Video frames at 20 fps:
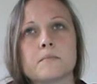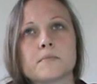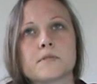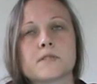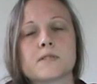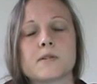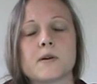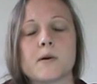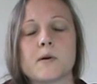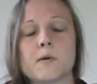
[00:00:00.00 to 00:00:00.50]

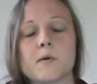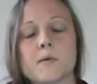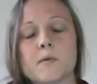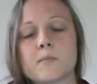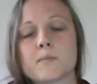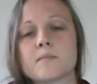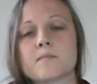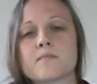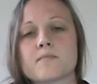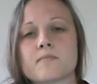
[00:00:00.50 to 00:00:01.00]

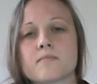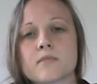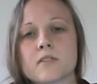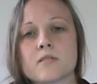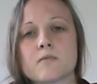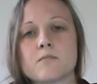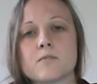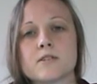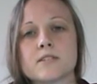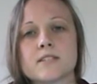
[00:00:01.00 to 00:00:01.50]
So
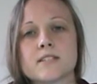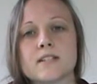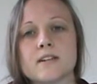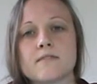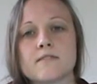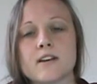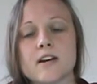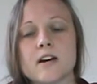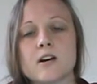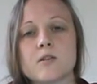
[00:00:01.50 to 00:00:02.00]
we'll see
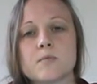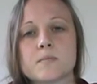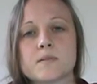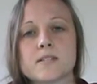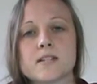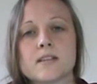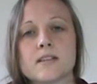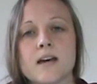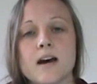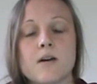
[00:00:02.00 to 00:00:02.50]
if it
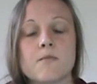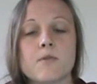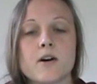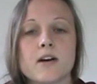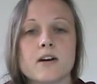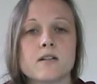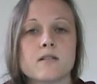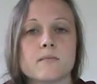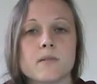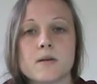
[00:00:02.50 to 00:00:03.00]
helps in that
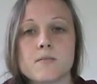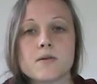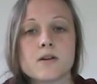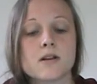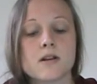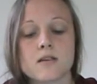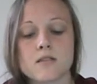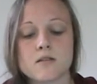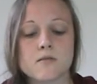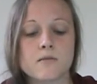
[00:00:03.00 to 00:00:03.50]
way or maybe
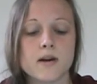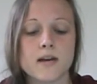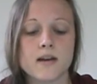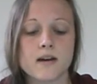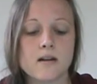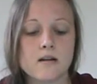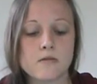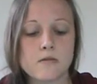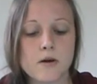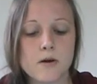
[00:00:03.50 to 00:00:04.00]
another way.
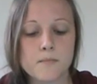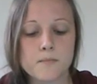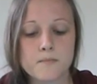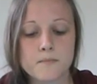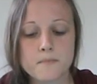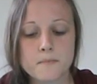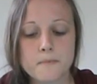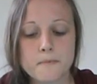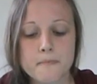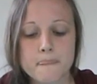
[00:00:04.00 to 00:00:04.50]
I don't know.
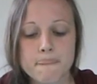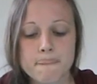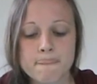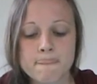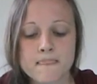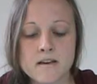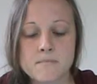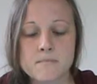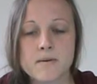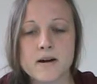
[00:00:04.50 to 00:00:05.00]

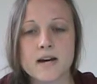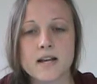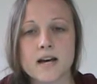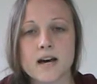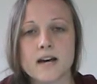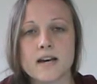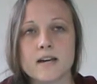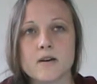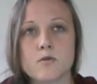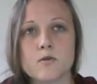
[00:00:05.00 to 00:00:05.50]
But
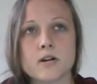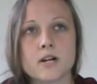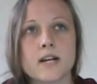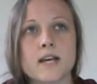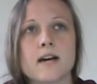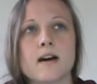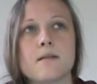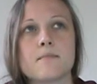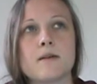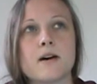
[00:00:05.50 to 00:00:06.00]
I ordered
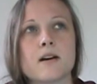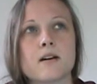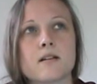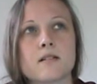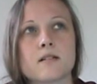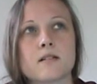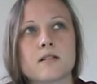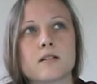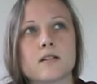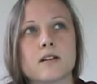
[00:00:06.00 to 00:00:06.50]
it. I'm
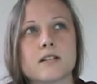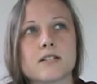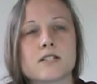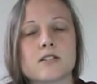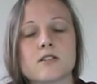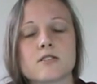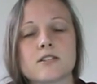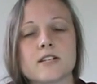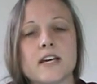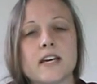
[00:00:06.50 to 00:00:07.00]
not going to
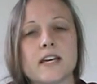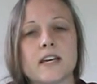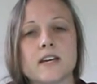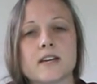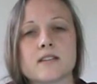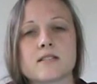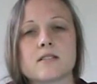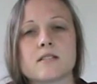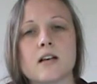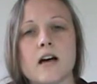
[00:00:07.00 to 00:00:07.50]
start taking
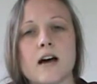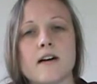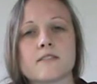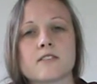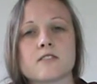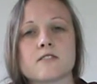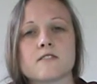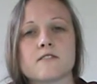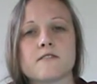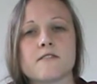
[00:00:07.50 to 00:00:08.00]
it until
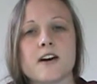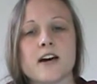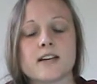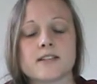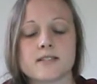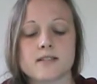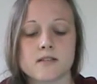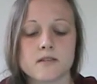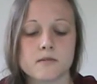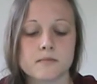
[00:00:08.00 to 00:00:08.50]
after the
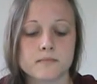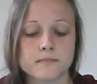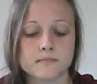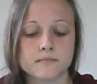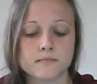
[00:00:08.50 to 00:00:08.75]
fast, though.